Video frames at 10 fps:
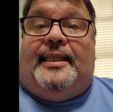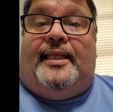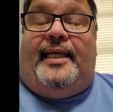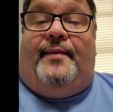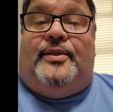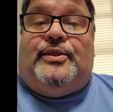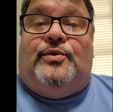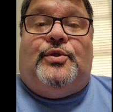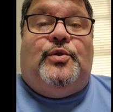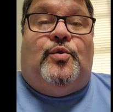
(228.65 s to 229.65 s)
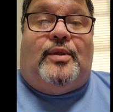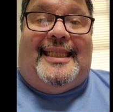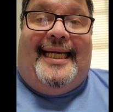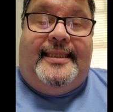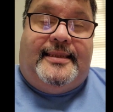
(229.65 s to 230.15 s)
They're able to do
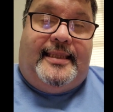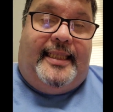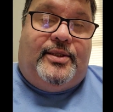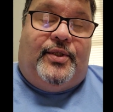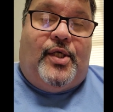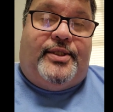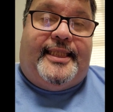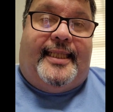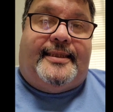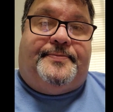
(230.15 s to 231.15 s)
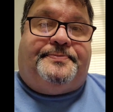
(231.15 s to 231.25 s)
links into your chat.